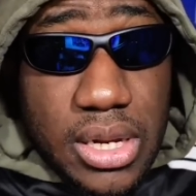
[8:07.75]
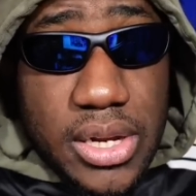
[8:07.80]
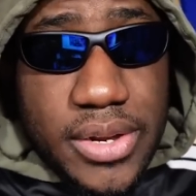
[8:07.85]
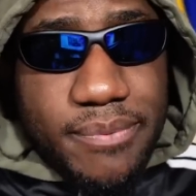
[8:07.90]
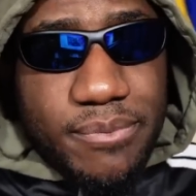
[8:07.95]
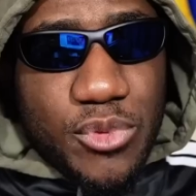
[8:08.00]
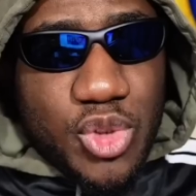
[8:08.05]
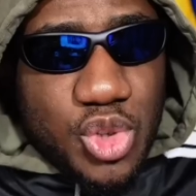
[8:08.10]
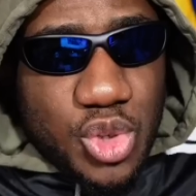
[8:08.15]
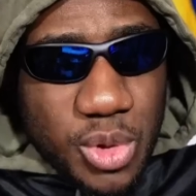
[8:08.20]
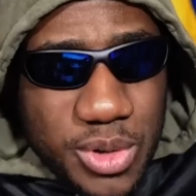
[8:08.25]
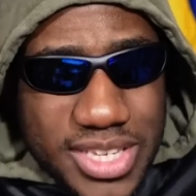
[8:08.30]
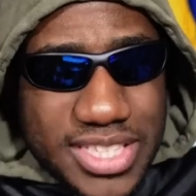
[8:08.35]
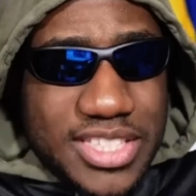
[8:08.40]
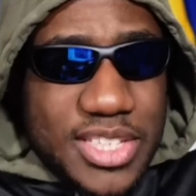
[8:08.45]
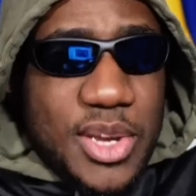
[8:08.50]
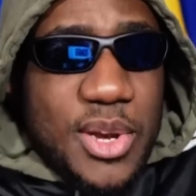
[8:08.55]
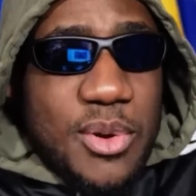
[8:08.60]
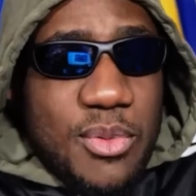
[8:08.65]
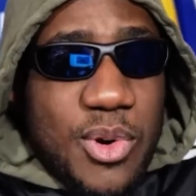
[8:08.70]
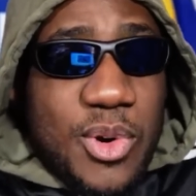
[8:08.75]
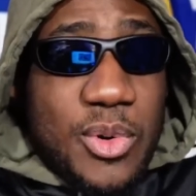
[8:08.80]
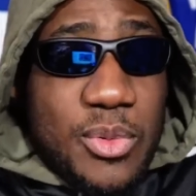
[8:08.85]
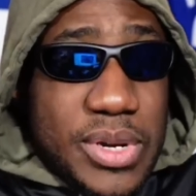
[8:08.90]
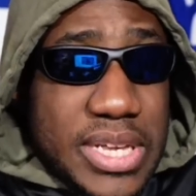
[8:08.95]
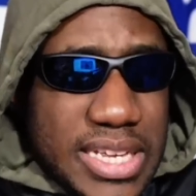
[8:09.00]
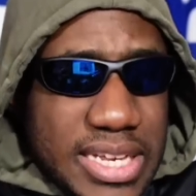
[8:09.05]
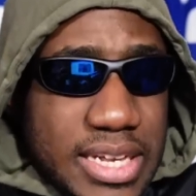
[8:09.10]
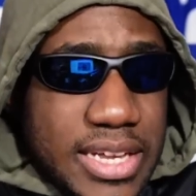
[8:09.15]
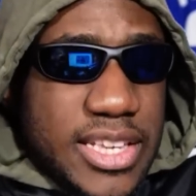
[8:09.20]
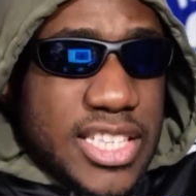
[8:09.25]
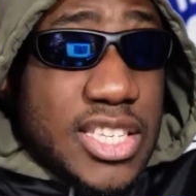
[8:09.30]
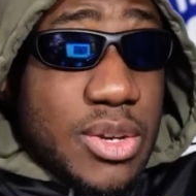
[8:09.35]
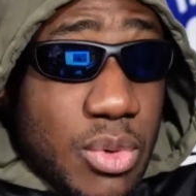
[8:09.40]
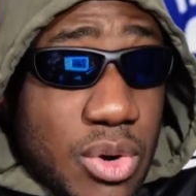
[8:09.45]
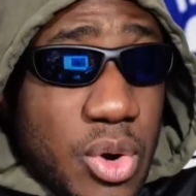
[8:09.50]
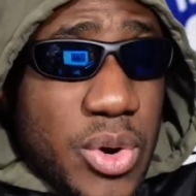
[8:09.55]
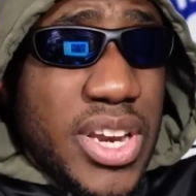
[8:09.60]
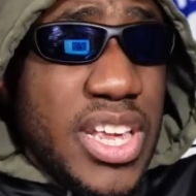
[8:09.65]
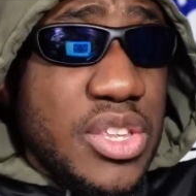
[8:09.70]
So you see, we're
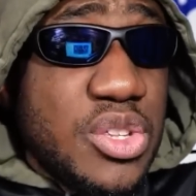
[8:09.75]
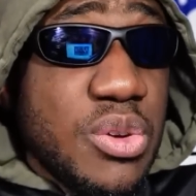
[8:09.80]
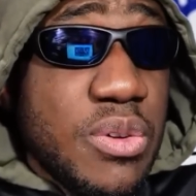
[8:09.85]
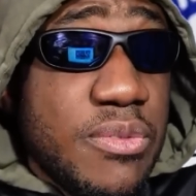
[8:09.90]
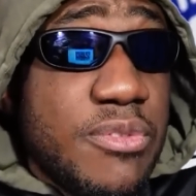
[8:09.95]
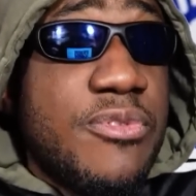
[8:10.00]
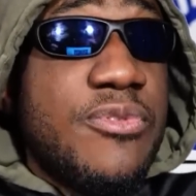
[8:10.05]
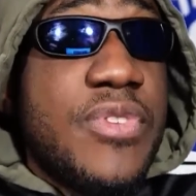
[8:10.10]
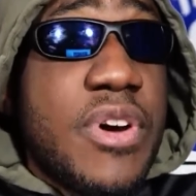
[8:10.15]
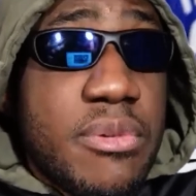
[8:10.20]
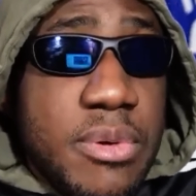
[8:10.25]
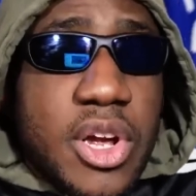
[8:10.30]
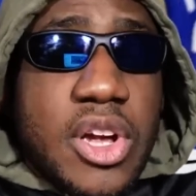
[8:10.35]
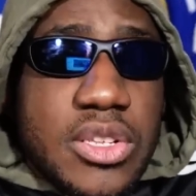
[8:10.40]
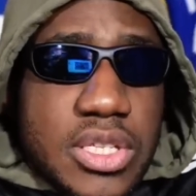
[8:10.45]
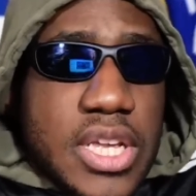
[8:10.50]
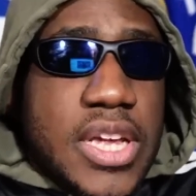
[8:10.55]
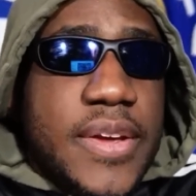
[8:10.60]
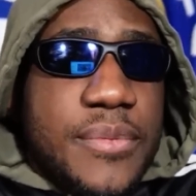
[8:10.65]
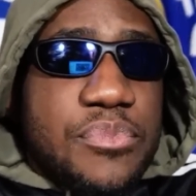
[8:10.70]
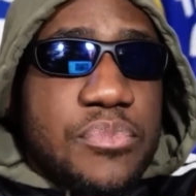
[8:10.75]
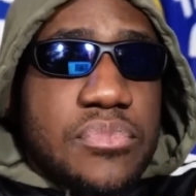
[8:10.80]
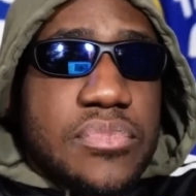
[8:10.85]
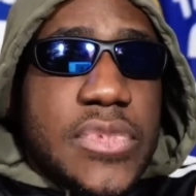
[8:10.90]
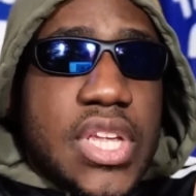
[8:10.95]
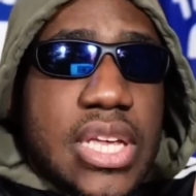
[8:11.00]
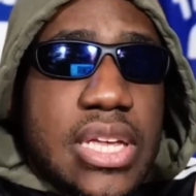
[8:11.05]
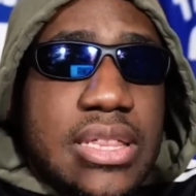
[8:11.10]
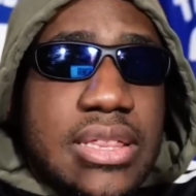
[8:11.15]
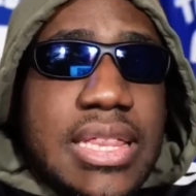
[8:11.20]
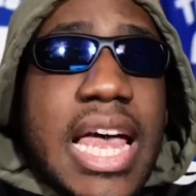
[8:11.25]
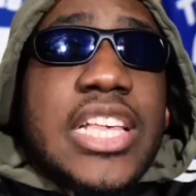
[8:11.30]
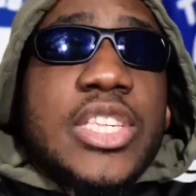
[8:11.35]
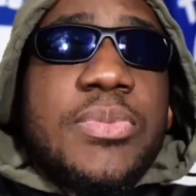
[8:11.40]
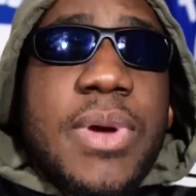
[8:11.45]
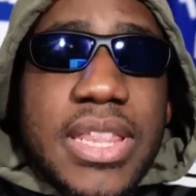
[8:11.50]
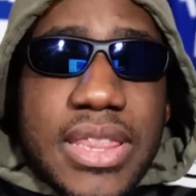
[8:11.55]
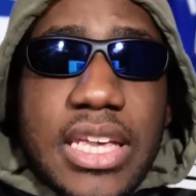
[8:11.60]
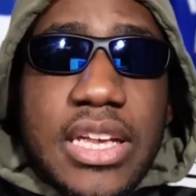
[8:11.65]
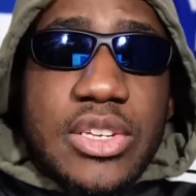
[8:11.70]
going into very, because that's my
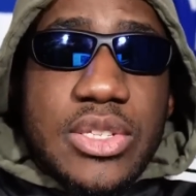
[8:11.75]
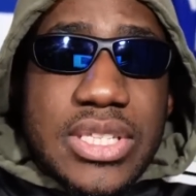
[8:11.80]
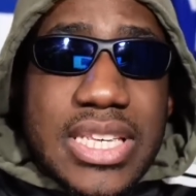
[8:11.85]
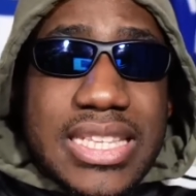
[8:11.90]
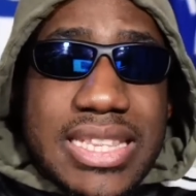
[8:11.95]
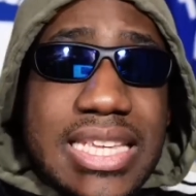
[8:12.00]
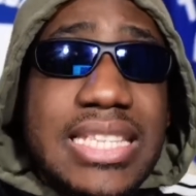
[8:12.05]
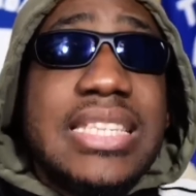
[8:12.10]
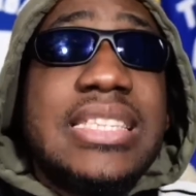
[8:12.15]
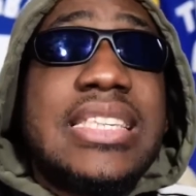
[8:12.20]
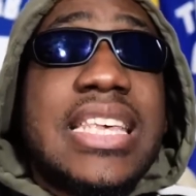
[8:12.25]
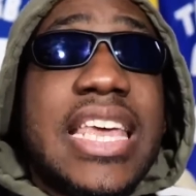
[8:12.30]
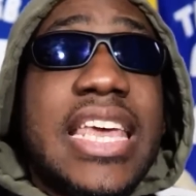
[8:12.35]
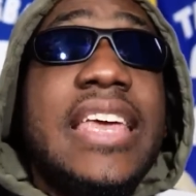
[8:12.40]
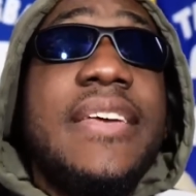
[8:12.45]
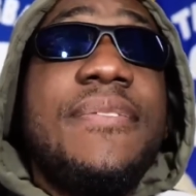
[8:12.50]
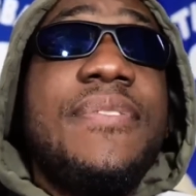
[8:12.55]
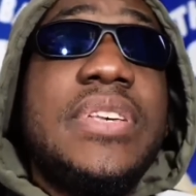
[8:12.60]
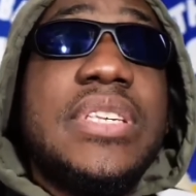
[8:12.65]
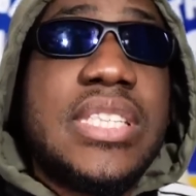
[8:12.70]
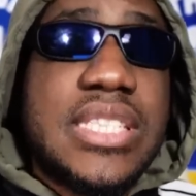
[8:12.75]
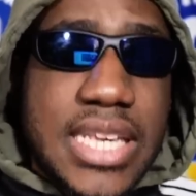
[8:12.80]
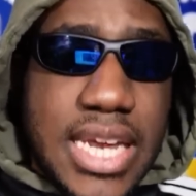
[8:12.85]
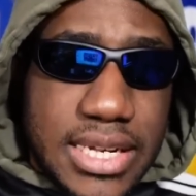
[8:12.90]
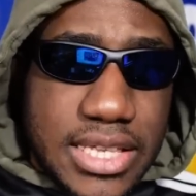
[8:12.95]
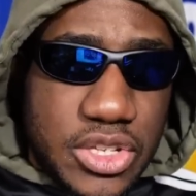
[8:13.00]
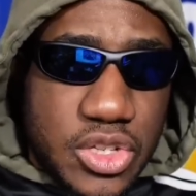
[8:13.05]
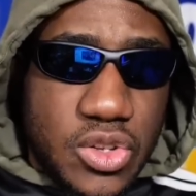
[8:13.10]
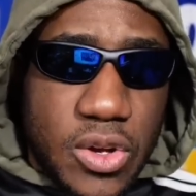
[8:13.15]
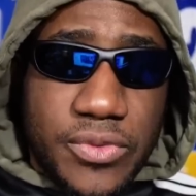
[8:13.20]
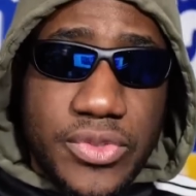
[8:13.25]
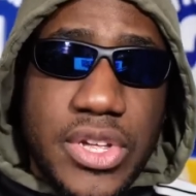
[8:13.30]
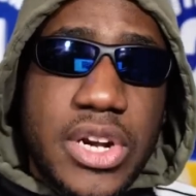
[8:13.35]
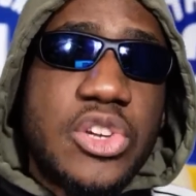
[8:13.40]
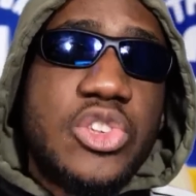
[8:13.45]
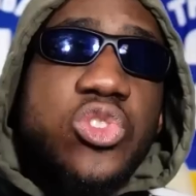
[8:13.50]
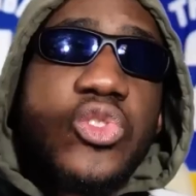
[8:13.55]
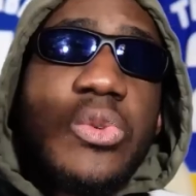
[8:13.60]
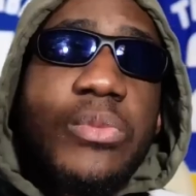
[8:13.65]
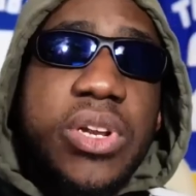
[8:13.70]
thing, because this is, if he said this stuff, there are
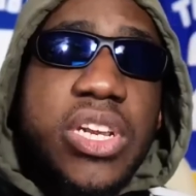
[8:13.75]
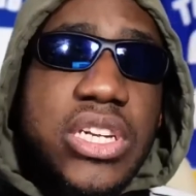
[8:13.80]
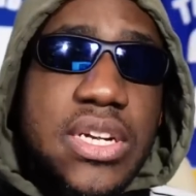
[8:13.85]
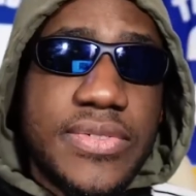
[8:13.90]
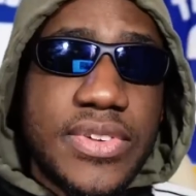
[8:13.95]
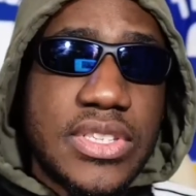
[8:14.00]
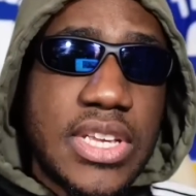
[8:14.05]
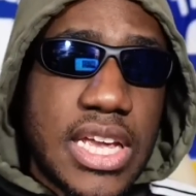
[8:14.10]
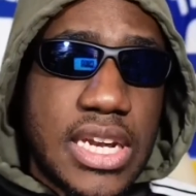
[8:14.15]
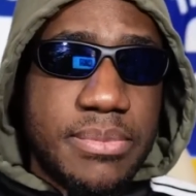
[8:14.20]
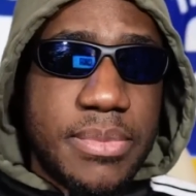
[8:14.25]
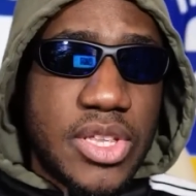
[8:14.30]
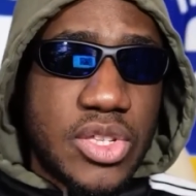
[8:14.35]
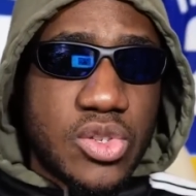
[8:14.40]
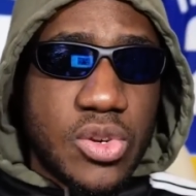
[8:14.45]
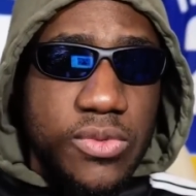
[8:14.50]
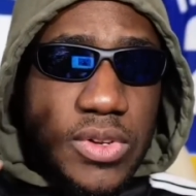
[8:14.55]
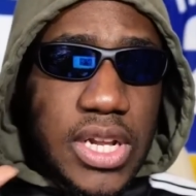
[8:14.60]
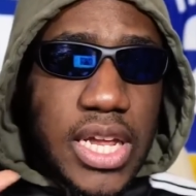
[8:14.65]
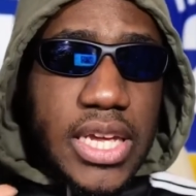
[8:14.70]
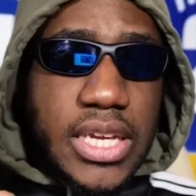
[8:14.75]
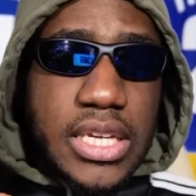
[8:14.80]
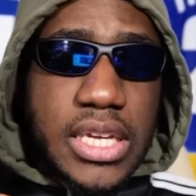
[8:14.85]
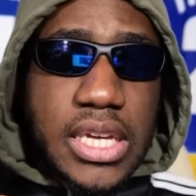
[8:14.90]
so many different elements of, like,